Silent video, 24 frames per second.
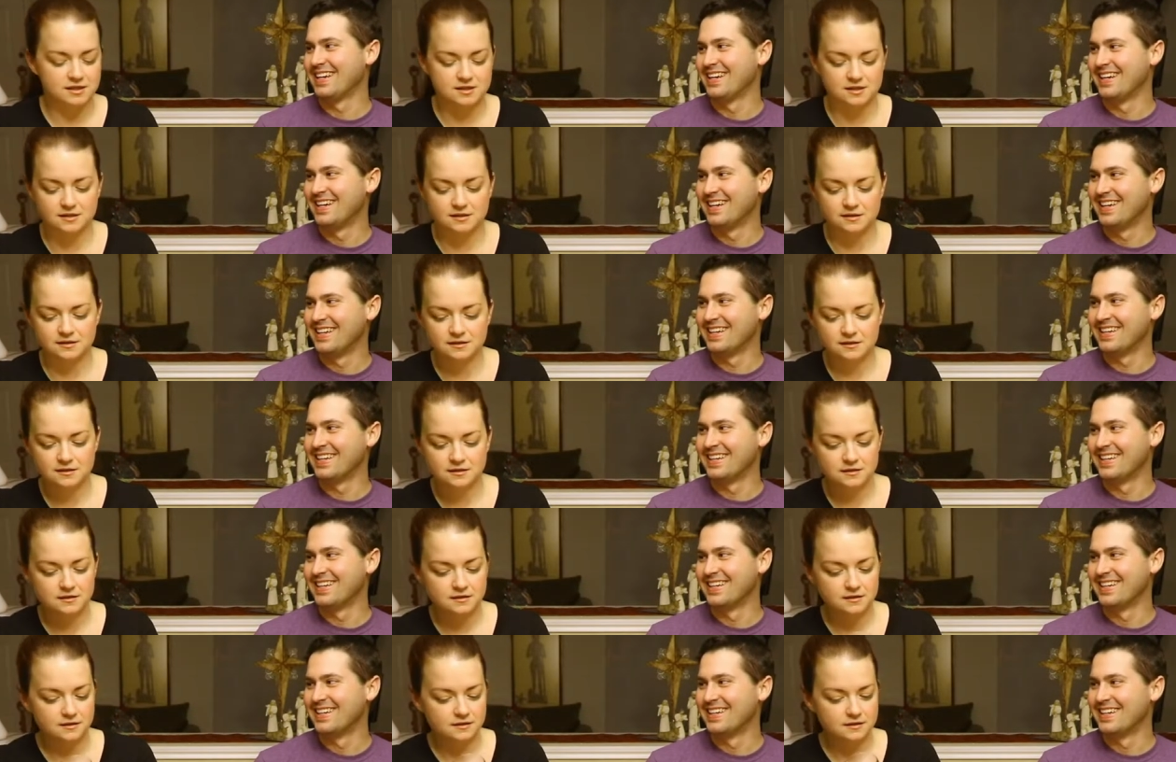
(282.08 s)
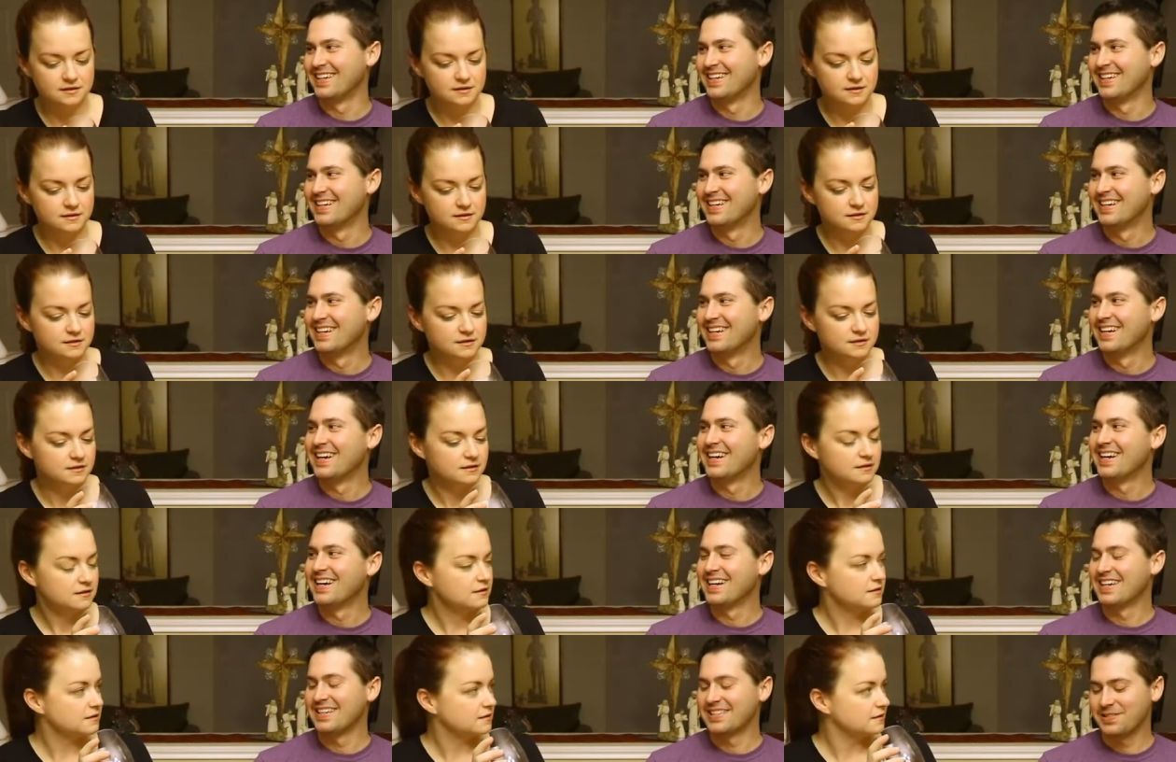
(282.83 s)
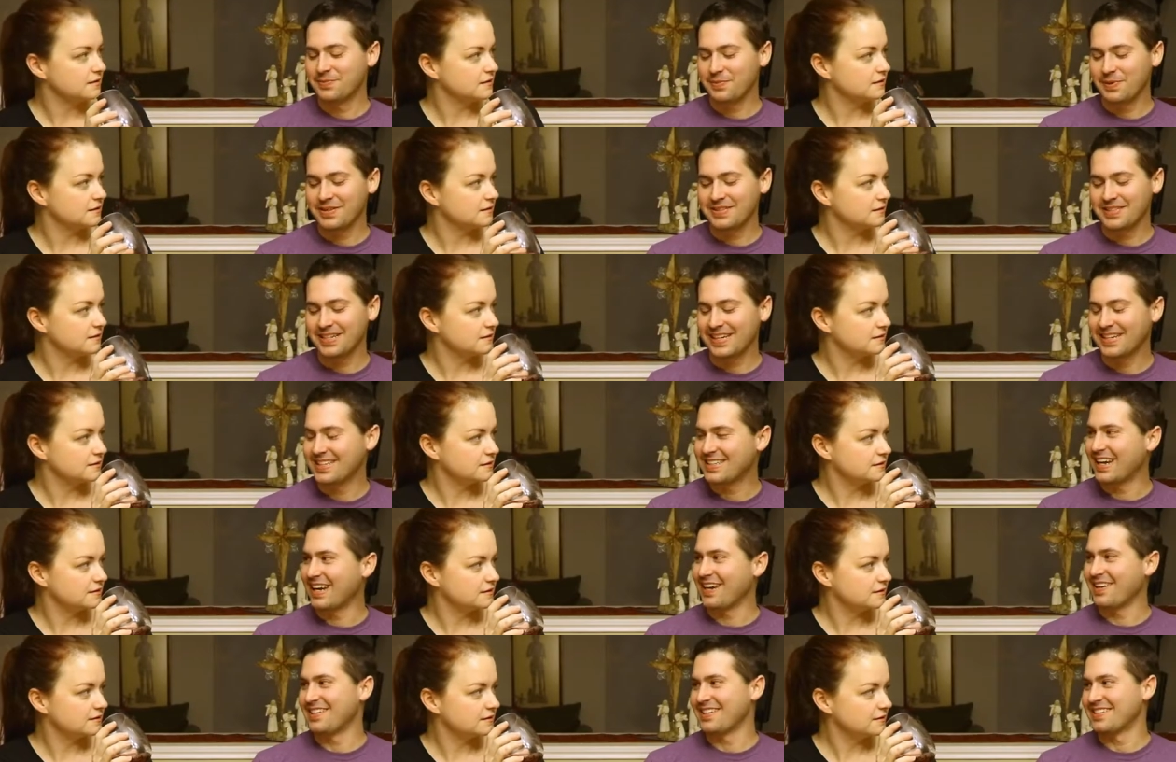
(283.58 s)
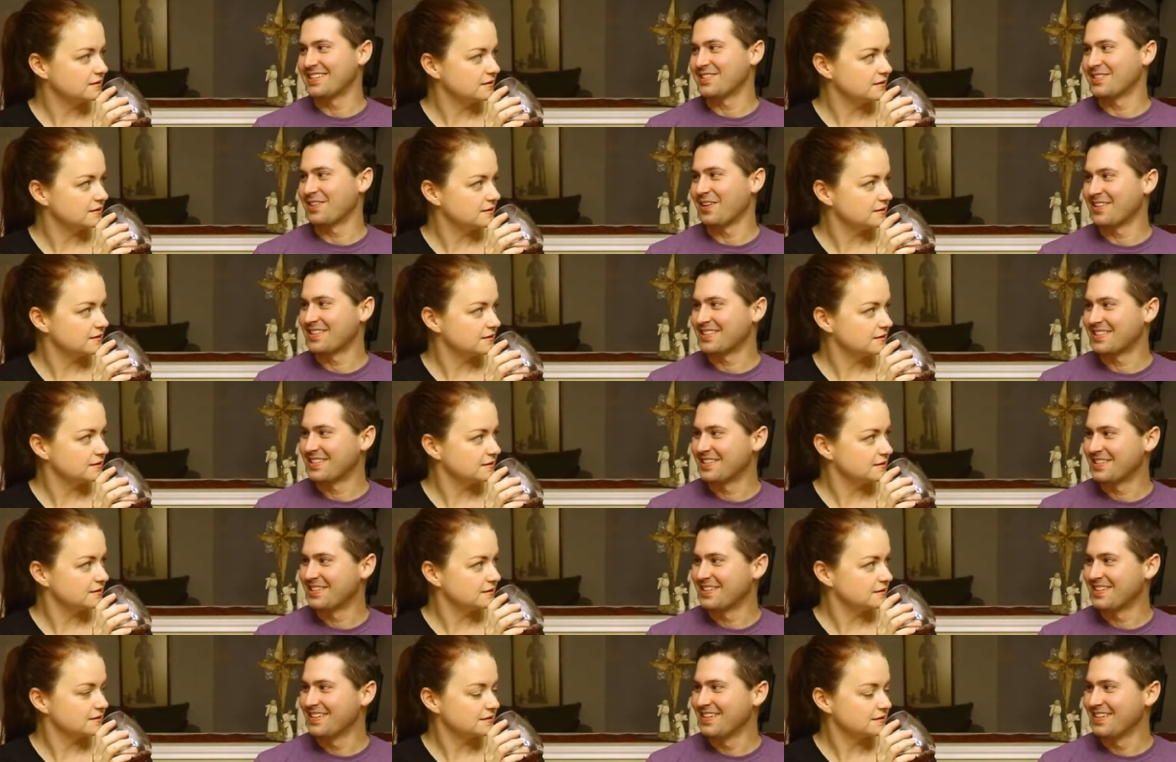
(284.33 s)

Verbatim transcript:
Speaker 1: is it? It smells like Italian sausage